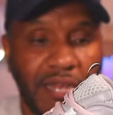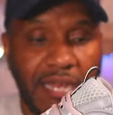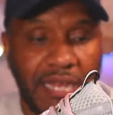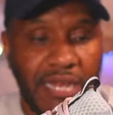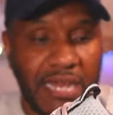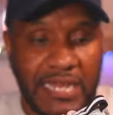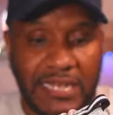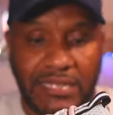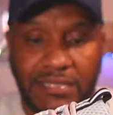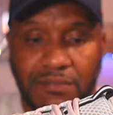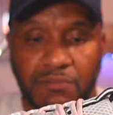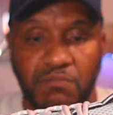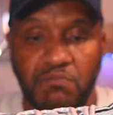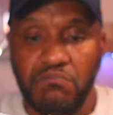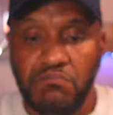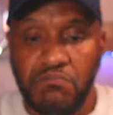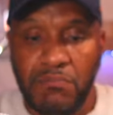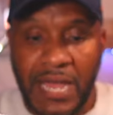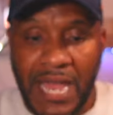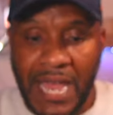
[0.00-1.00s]
It's
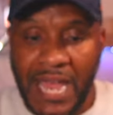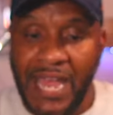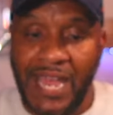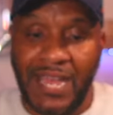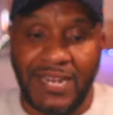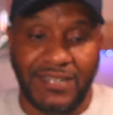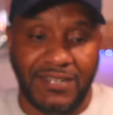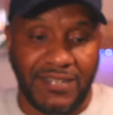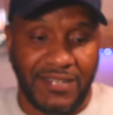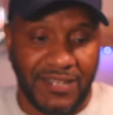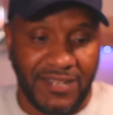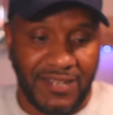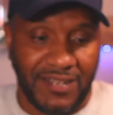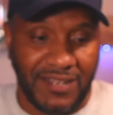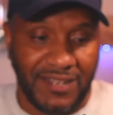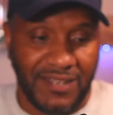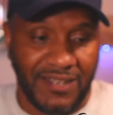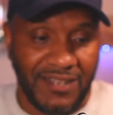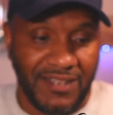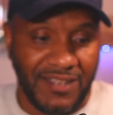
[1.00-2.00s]
mad.
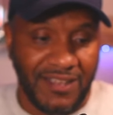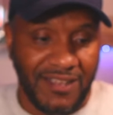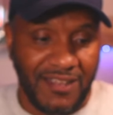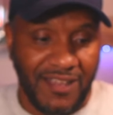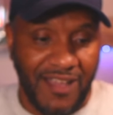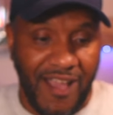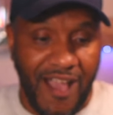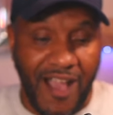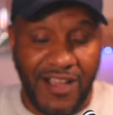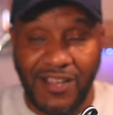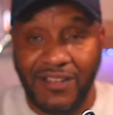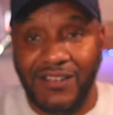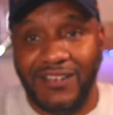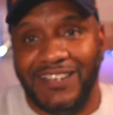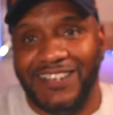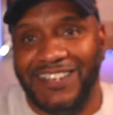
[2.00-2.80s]
I got,